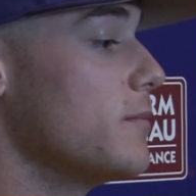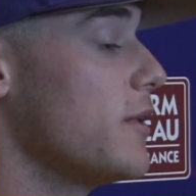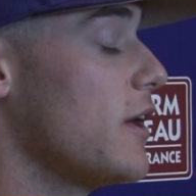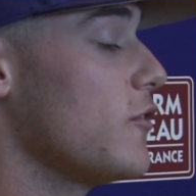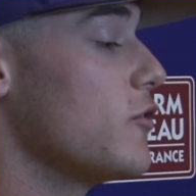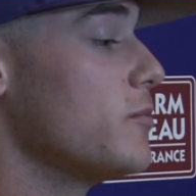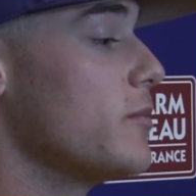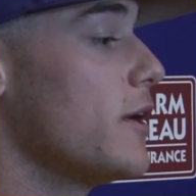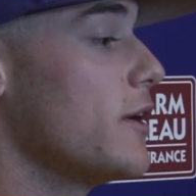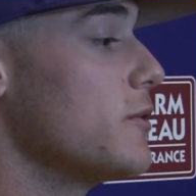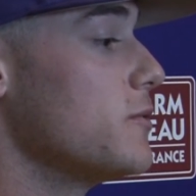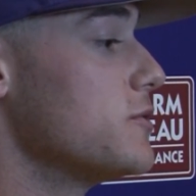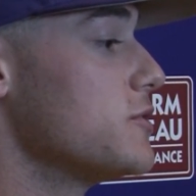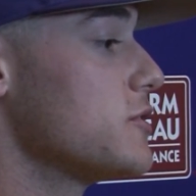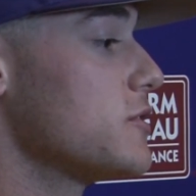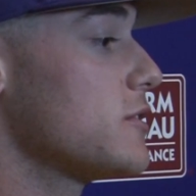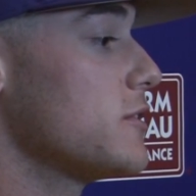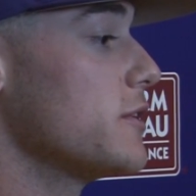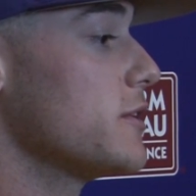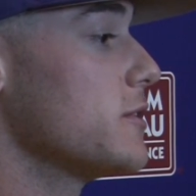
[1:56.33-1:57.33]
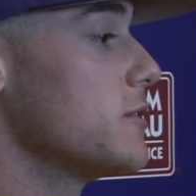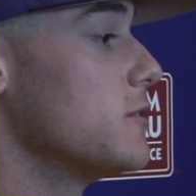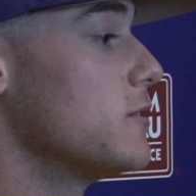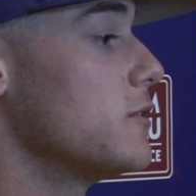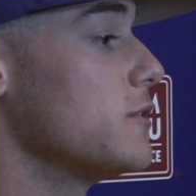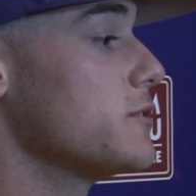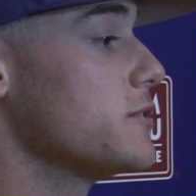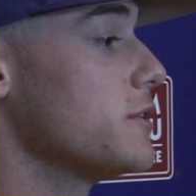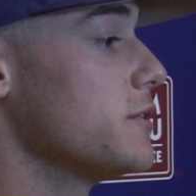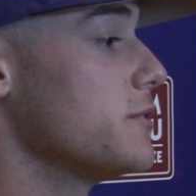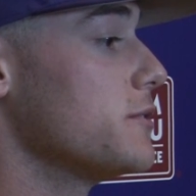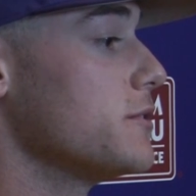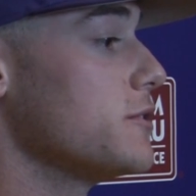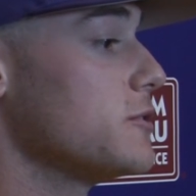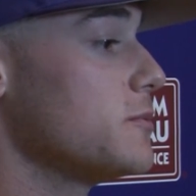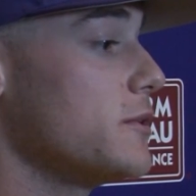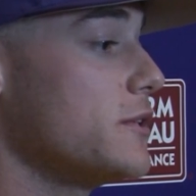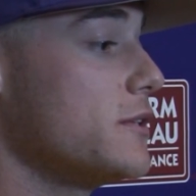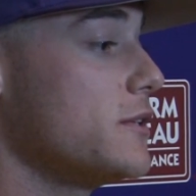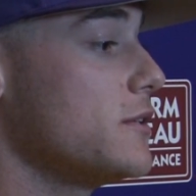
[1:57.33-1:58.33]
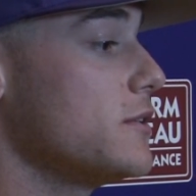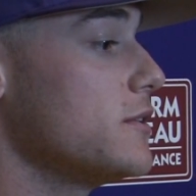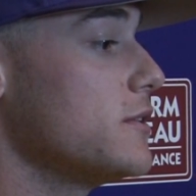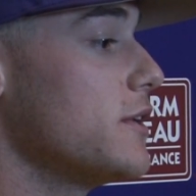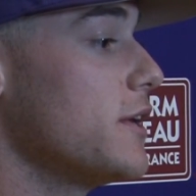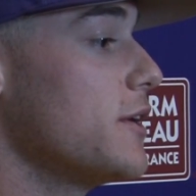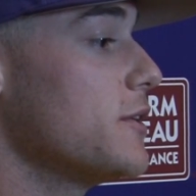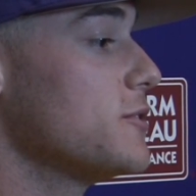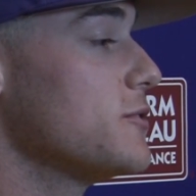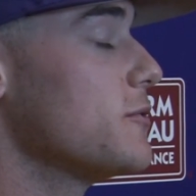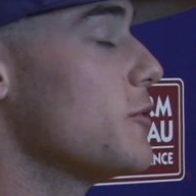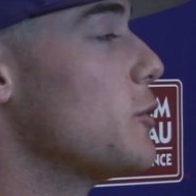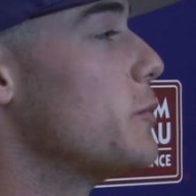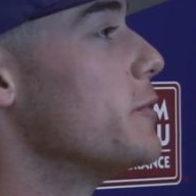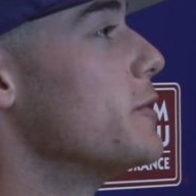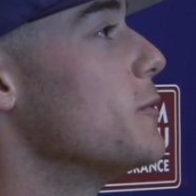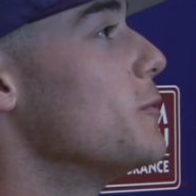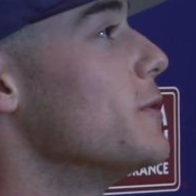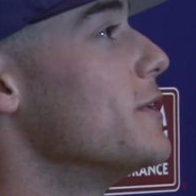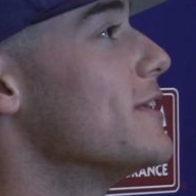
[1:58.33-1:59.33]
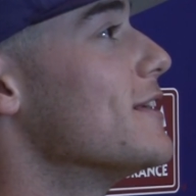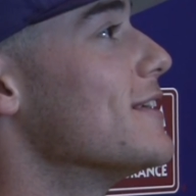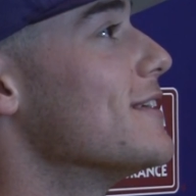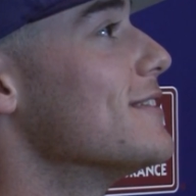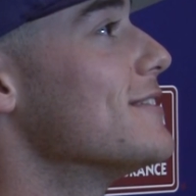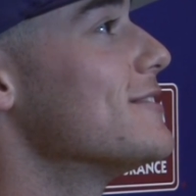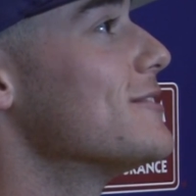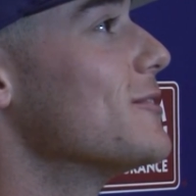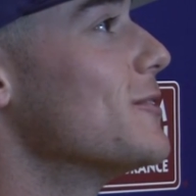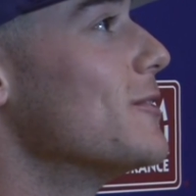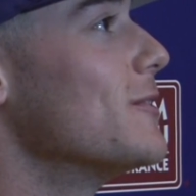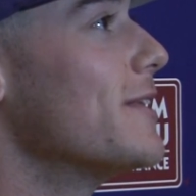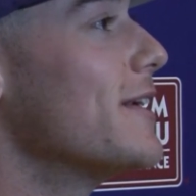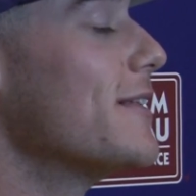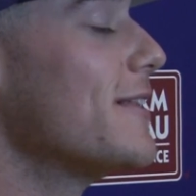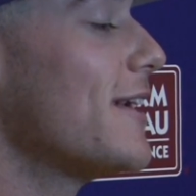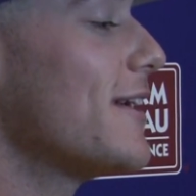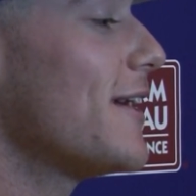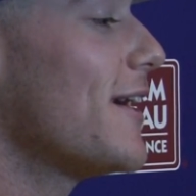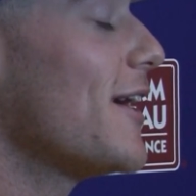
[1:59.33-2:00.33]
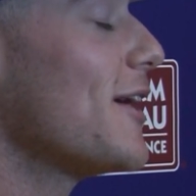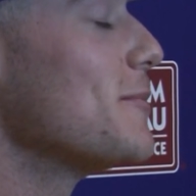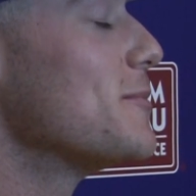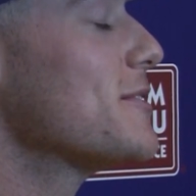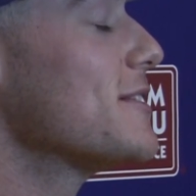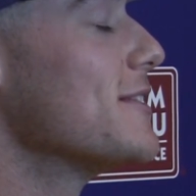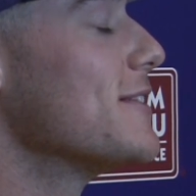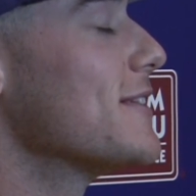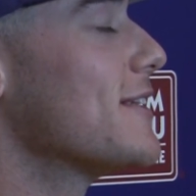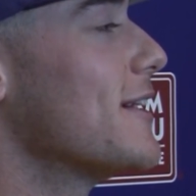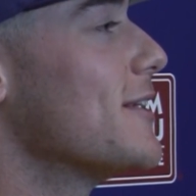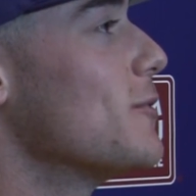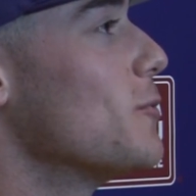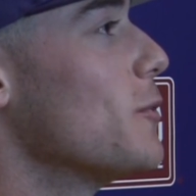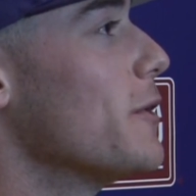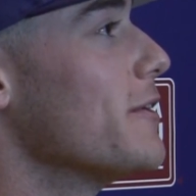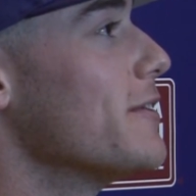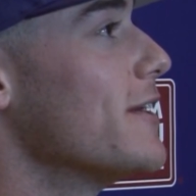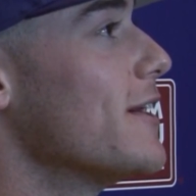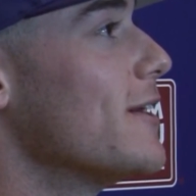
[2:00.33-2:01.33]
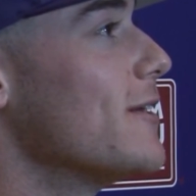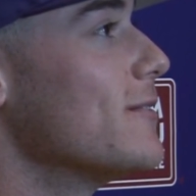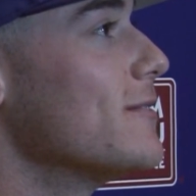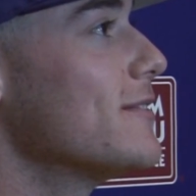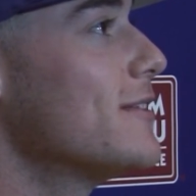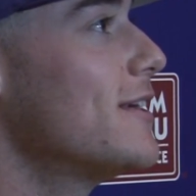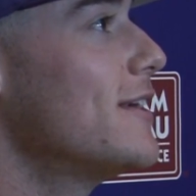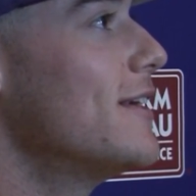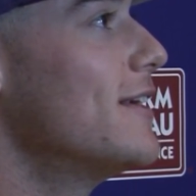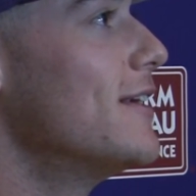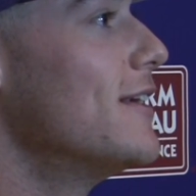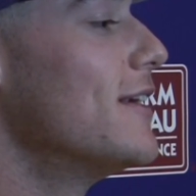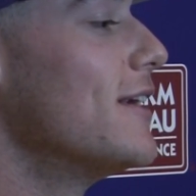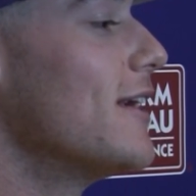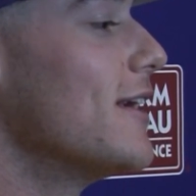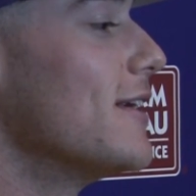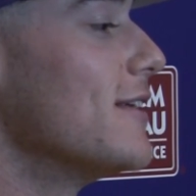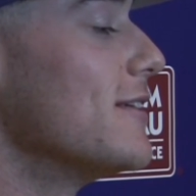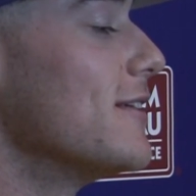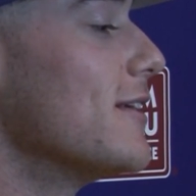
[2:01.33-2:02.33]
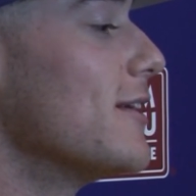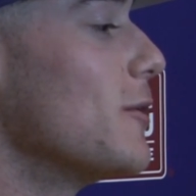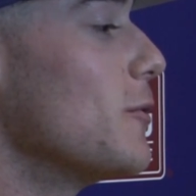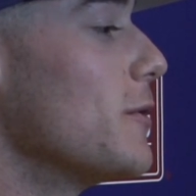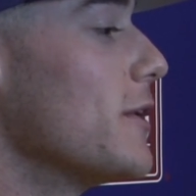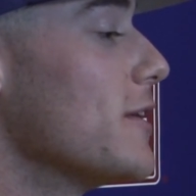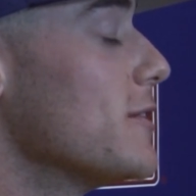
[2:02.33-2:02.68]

Everybody was just clicking on all cylinders, but at the end of the day, it's opening weekend, so that hype's going to kind of wear down. And we